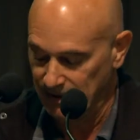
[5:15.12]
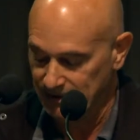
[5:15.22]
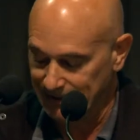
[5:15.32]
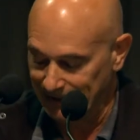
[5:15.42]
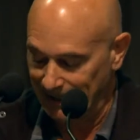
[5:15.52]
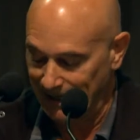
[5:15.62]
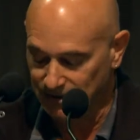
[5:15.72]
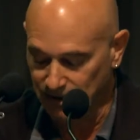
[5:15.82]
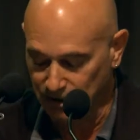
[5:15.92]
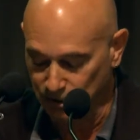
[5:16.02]
that allowed
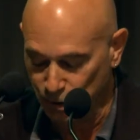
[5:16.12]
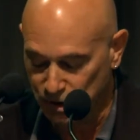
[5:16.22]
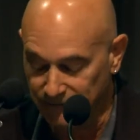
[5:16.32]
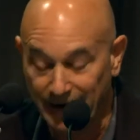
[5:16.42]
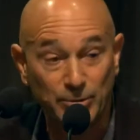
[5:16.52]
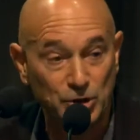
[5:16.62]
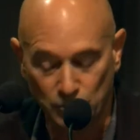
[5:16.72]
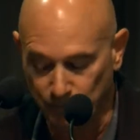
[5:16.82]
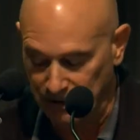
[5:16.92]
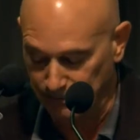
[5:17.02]
the inclusion of
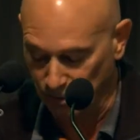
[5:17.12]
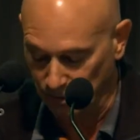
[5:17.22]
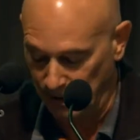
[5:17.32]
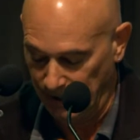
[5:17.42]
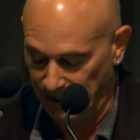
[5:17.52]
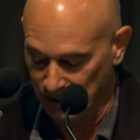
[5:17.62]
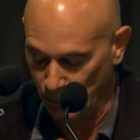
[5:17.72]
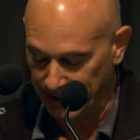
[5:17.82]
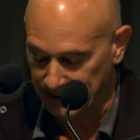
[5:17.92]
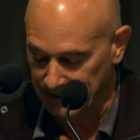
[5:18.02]
Aboriginal people in
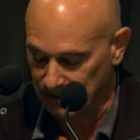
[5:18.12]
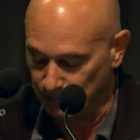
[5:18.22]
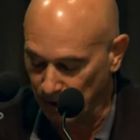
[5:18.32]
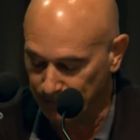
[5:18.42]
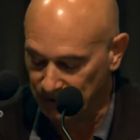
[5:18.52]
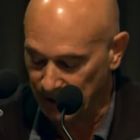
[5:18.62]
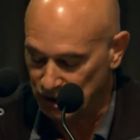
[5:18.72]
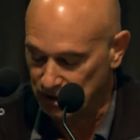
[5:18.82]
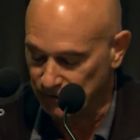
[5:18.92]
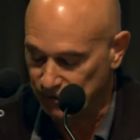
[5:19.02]
reckoning the
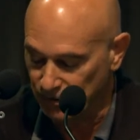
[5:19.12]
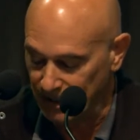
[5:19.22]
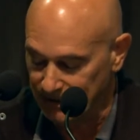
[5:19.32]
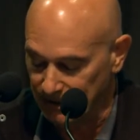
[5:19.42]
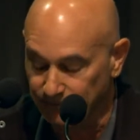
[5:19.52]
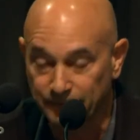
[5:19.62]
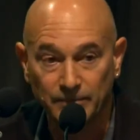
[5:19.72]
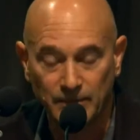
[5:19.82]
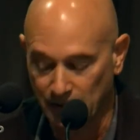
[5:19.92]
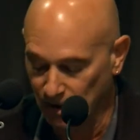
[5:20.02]
population of Australia.
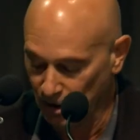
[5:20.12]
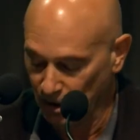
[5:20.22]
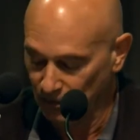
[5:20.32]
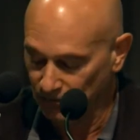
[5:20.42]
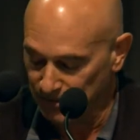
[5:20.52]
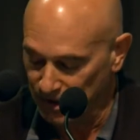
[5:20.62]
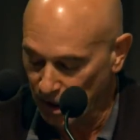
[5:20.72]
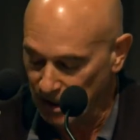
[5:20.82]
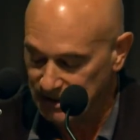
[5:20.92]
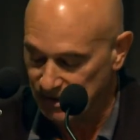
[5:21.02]
From the
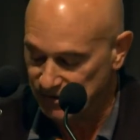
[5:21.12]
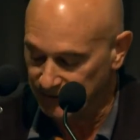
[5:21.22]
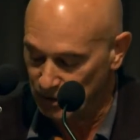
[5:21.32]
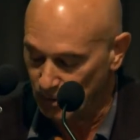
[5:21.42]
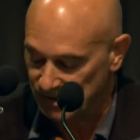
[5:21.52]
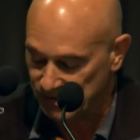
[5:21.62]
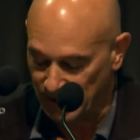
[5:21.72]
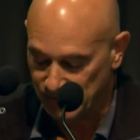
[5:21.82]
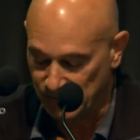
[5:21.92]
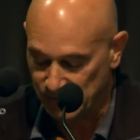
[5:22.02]
1971
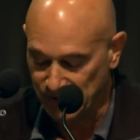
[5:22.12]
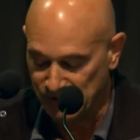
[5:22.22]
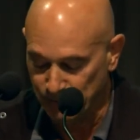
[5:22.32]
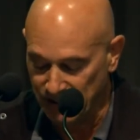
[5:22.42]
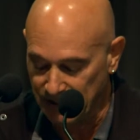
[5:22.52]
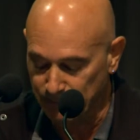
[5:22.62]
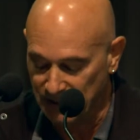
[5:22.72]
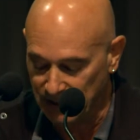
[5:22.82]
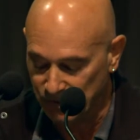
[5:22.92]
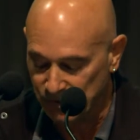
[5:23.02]
census, there's been a
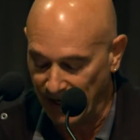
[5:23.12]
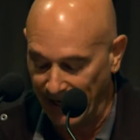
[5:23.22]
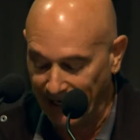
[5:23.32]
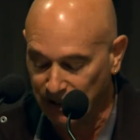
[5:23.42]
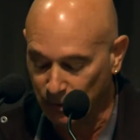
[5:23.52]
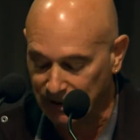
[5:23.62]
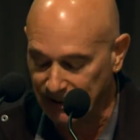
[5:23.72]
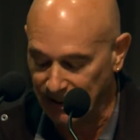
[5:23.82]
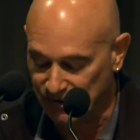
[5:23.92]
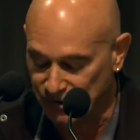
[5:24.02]
means to
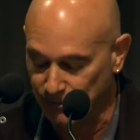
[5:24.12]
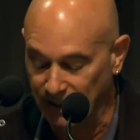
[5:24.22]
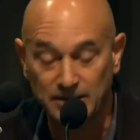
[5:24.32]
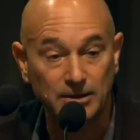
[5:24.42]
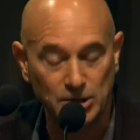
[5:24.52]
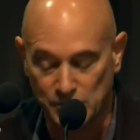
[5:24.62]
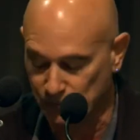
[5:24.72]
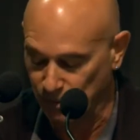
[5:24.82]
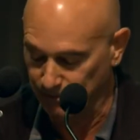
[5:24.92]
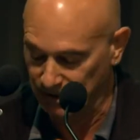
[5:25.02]
accurately estimate the Indigenous
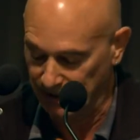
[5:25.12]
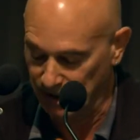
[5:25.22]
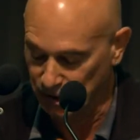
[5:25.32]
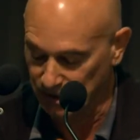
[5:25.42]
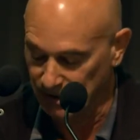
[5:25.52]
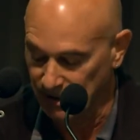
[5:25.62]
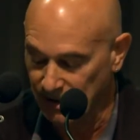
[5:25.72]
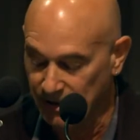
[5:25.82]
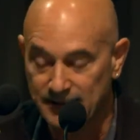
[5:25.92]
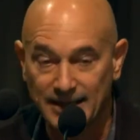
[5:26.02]
population
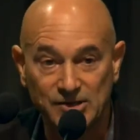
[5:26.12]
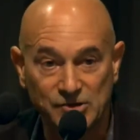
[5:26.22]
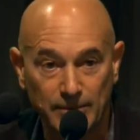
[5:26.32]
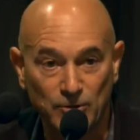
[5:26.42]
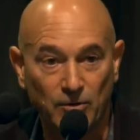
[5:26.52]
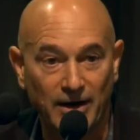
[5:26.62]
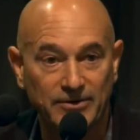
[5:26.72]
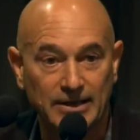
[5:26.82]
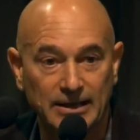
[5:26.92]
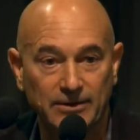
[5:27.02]
that has
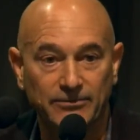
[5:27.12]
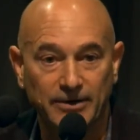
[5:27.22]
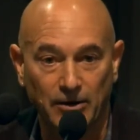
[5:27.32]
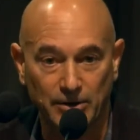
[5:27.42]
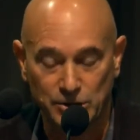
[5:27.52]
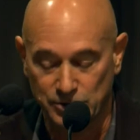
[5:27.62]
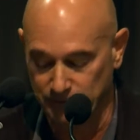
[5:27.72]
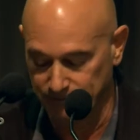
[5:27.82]
demographically flourished.